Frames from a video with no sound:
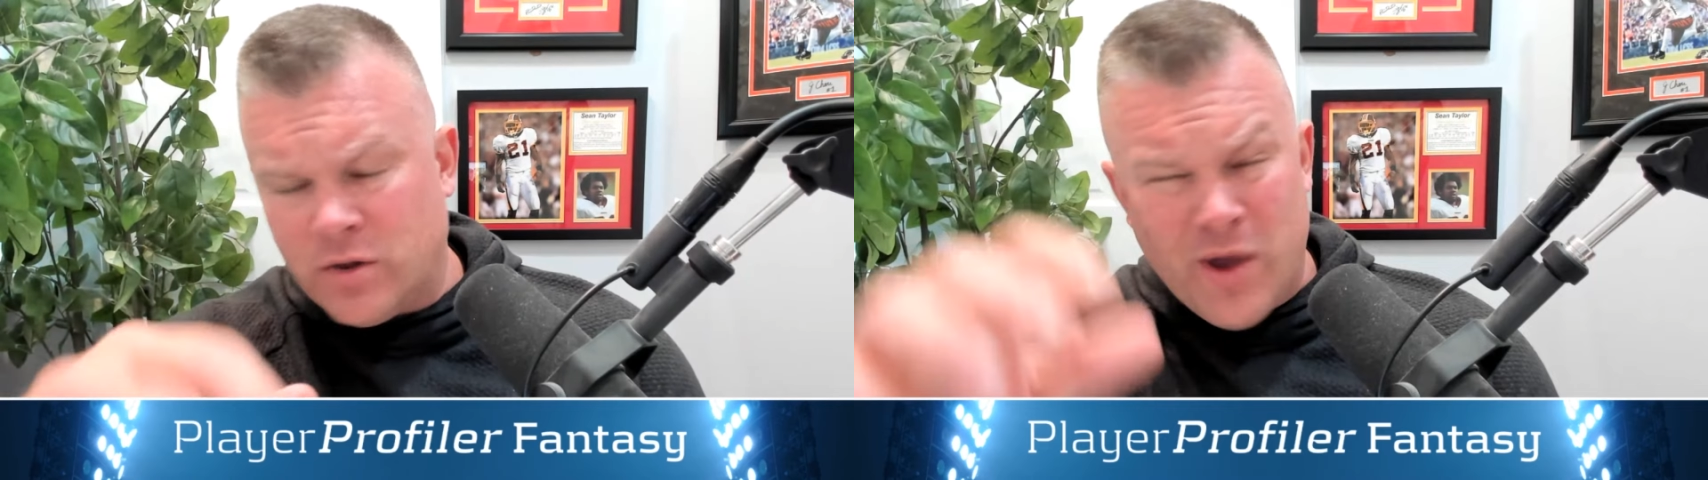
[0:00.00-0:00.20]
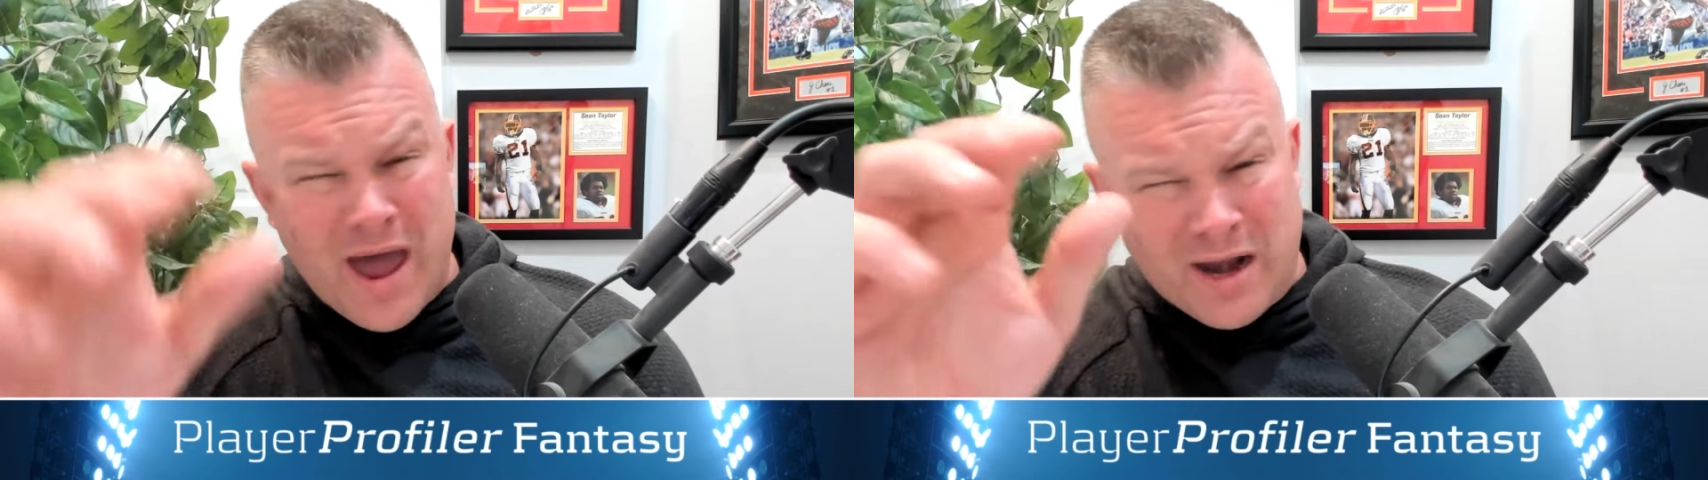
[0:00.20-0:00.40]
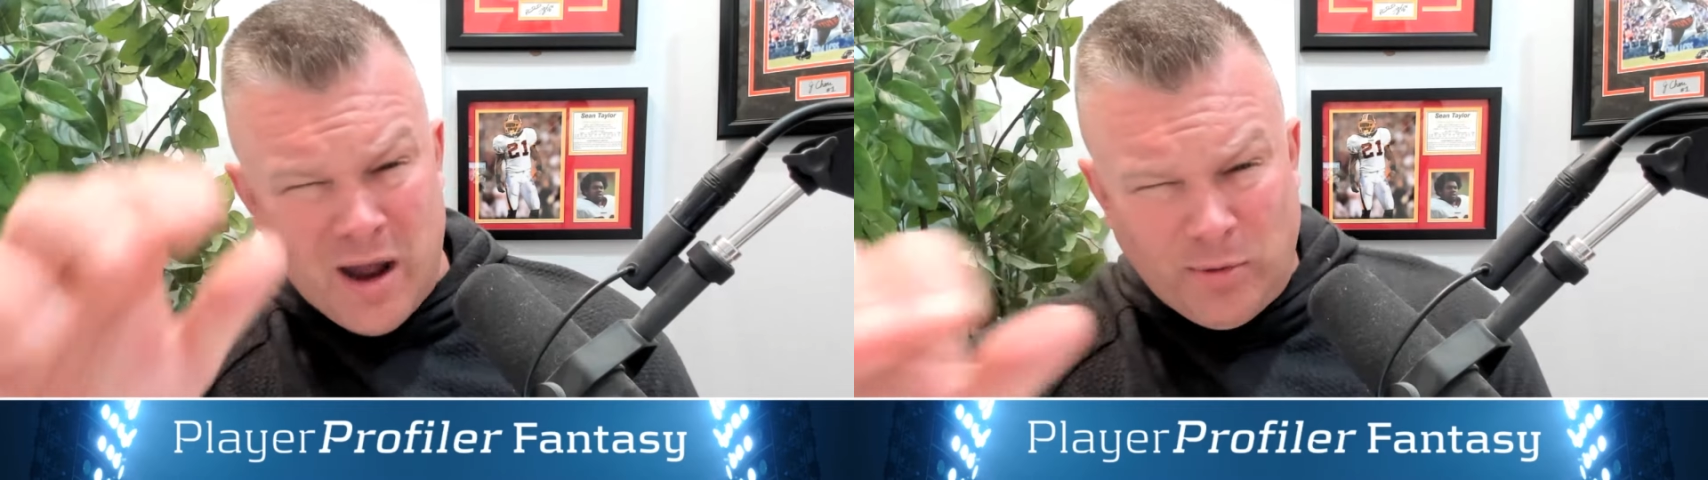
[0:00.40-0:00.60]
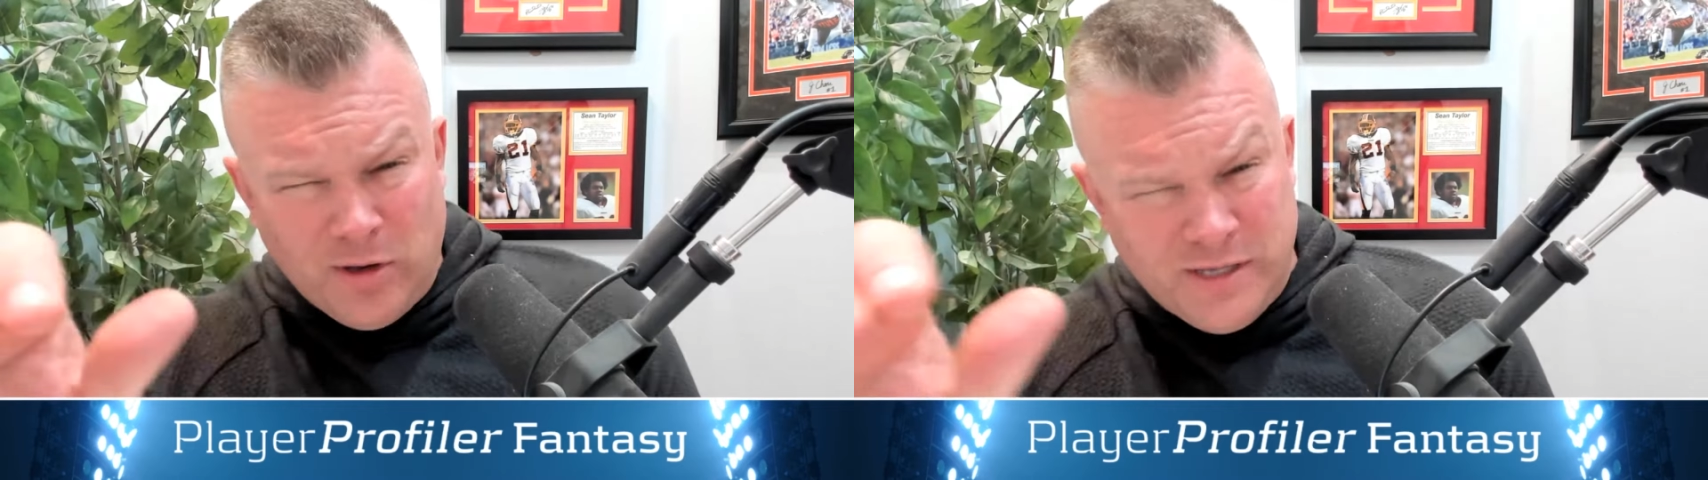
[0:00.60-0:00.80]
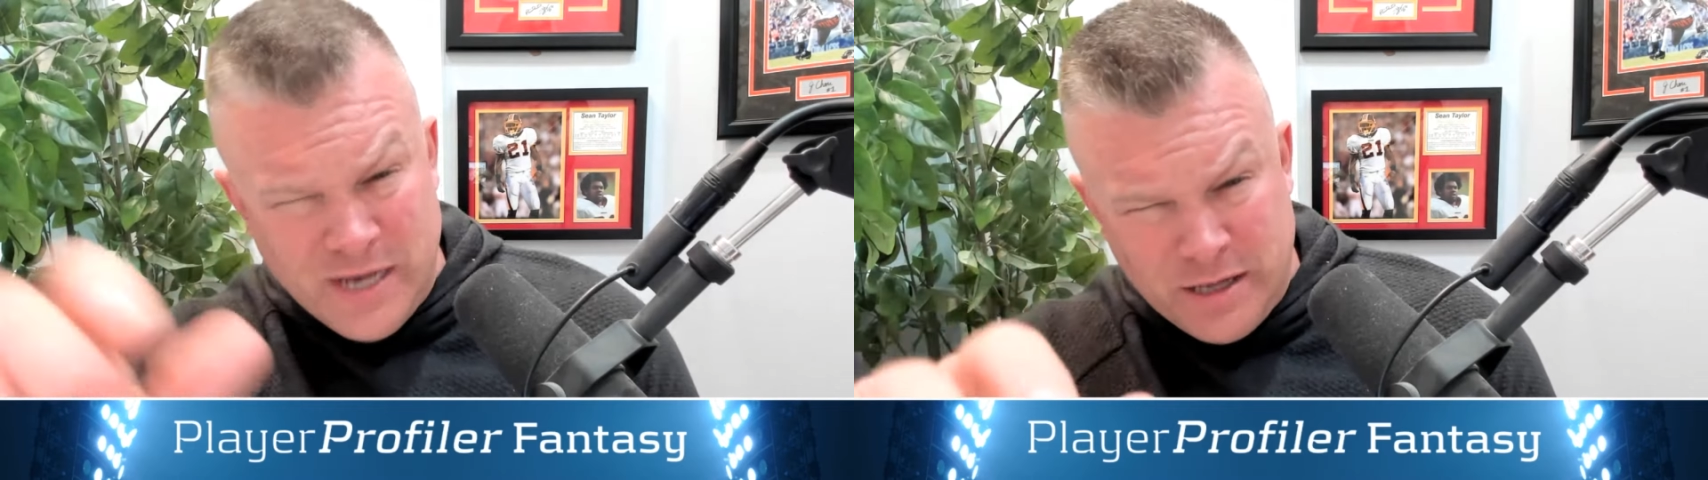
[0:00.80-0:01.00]
So we had a couple
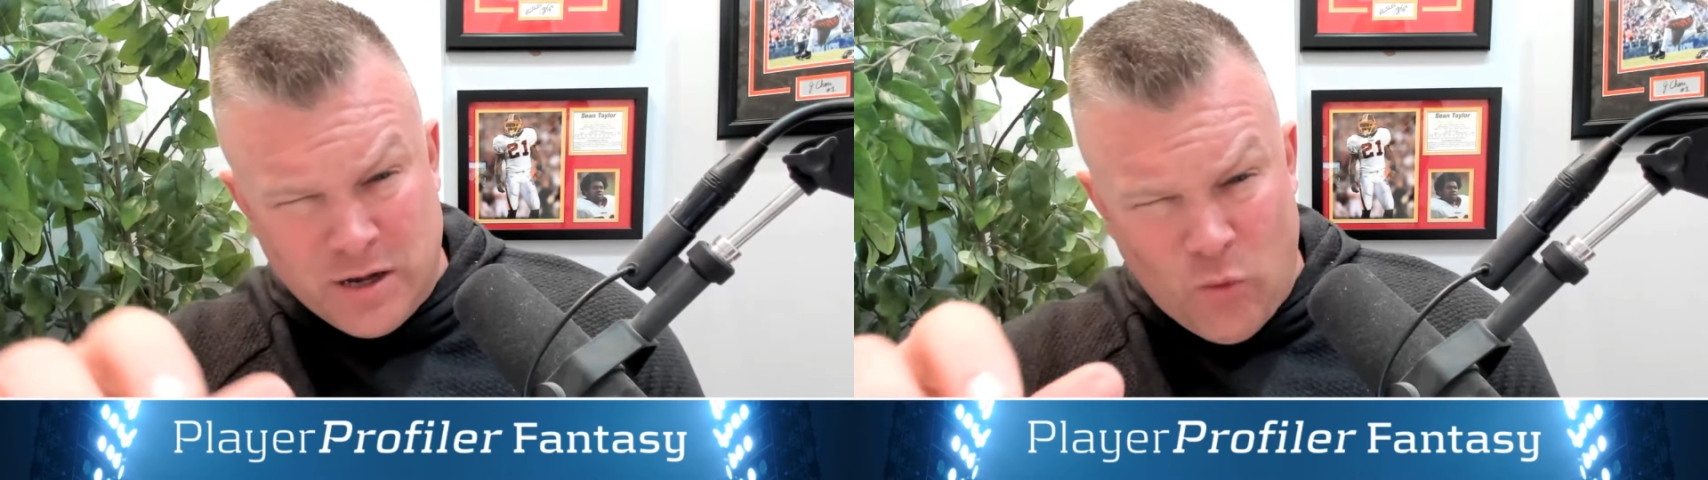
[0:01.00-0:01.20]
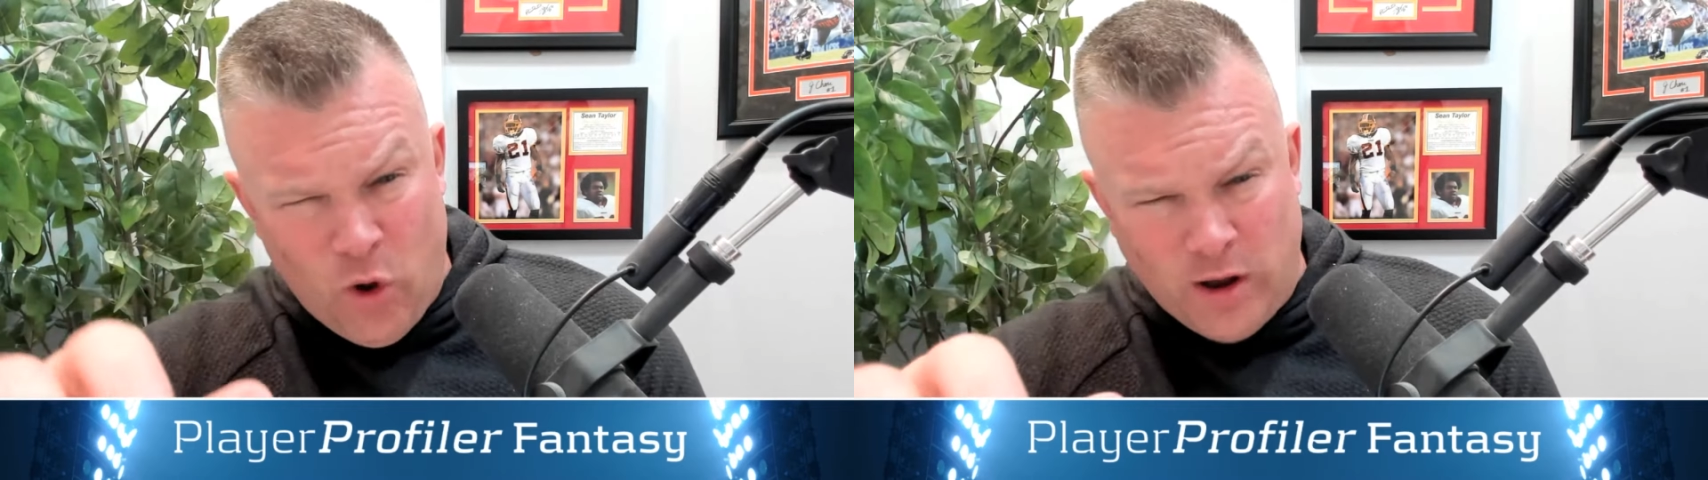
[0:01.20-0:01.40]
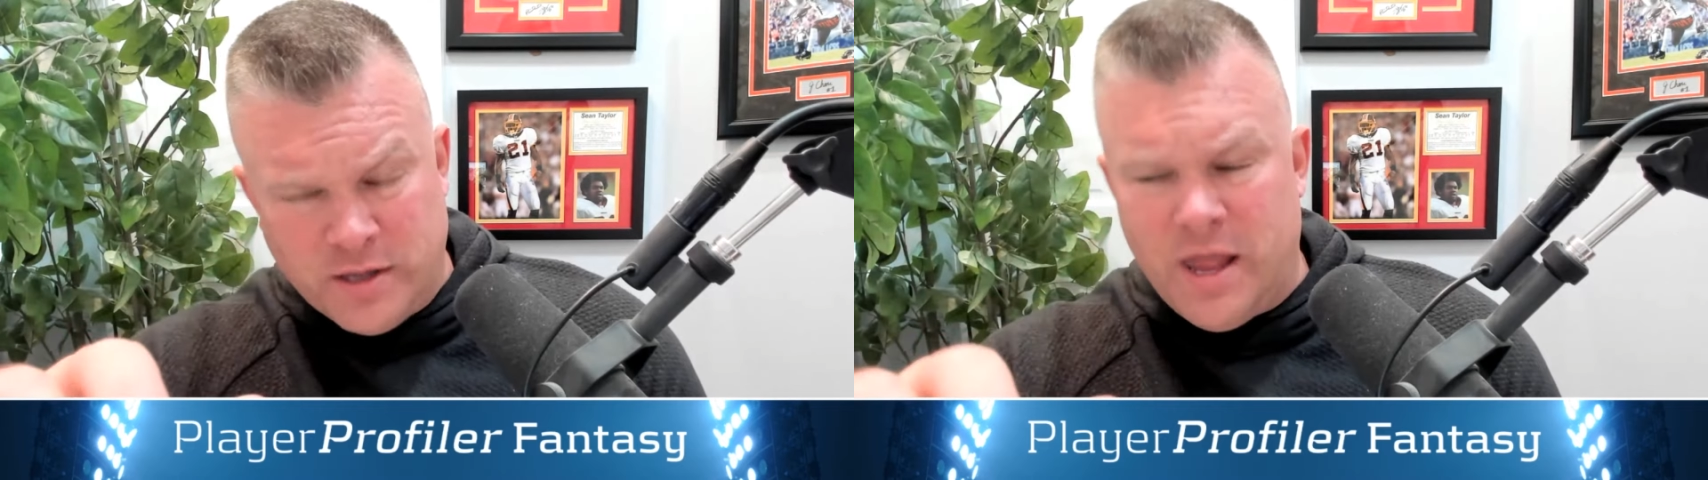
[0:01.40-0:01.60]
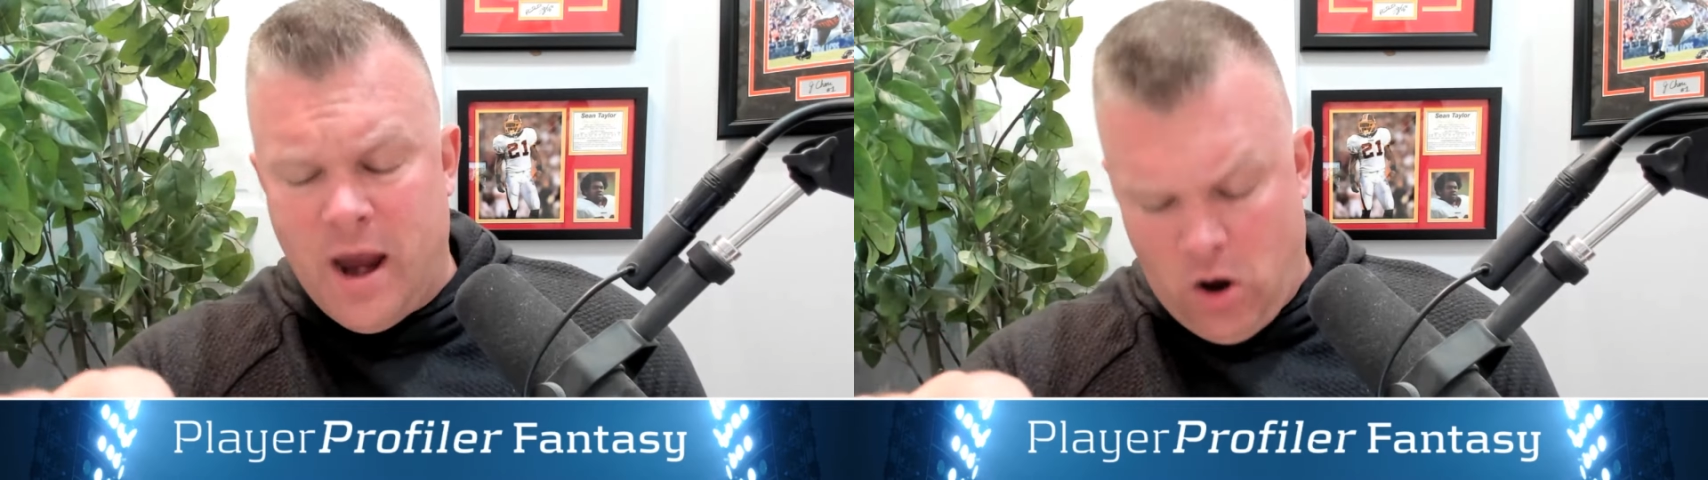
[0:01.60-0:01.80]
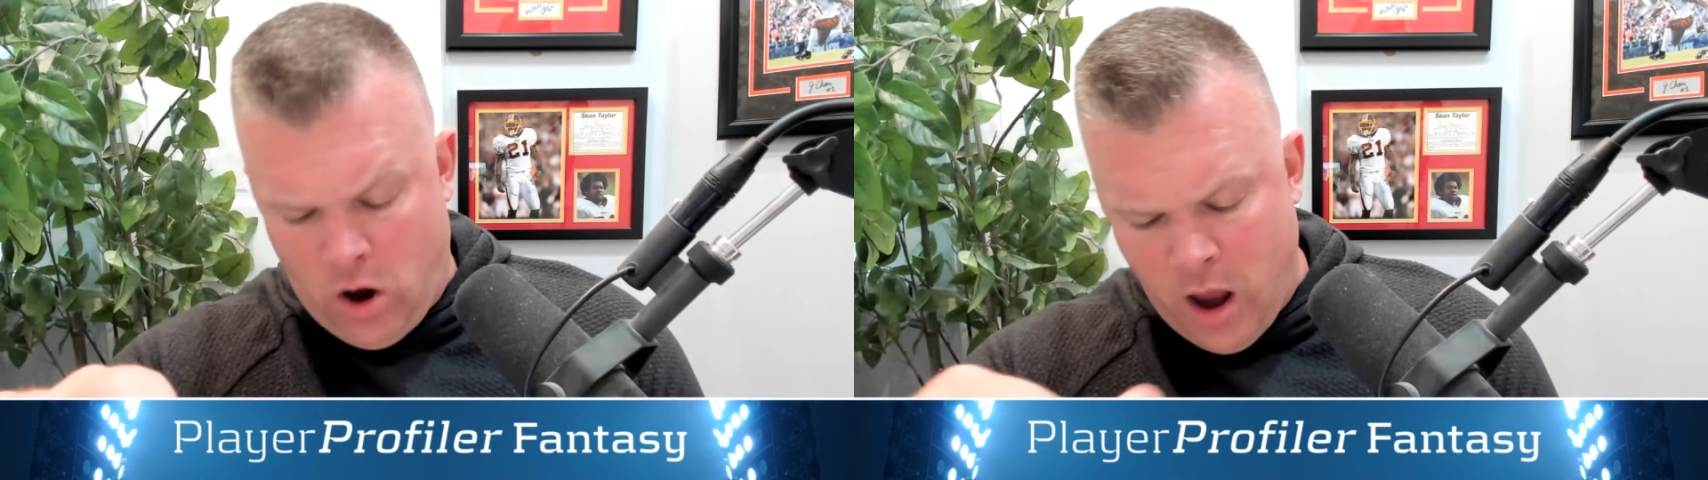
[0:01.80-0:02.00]
of decent ones
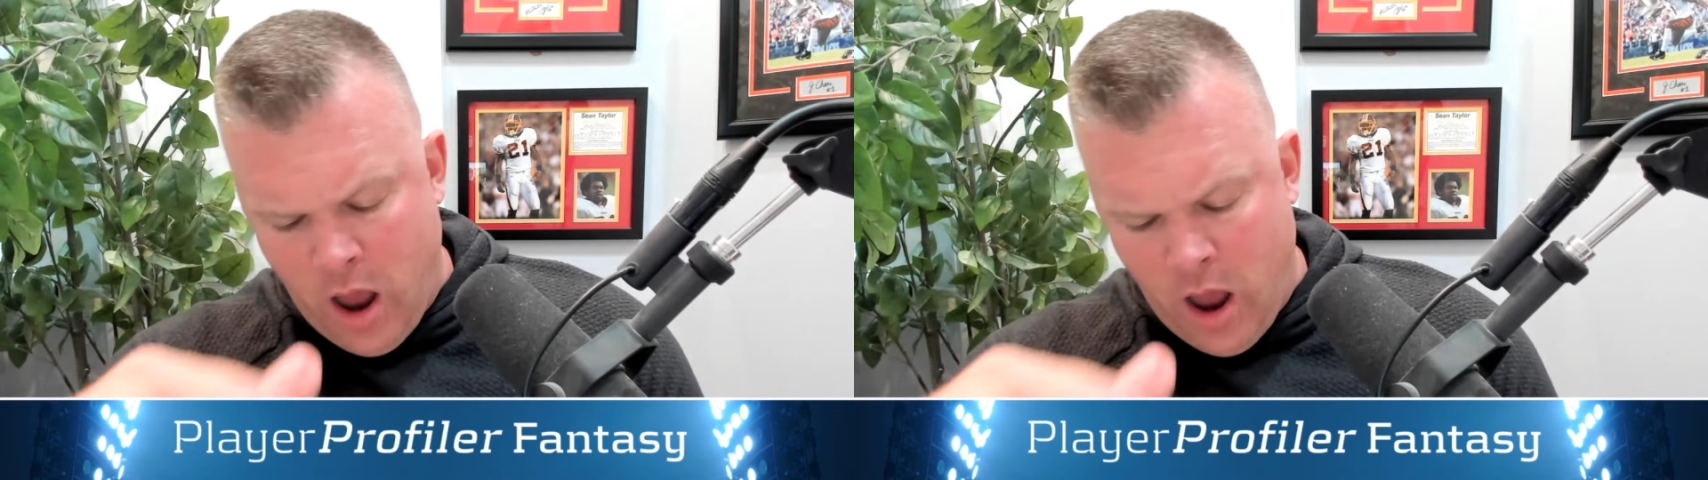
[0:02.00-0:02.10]
there.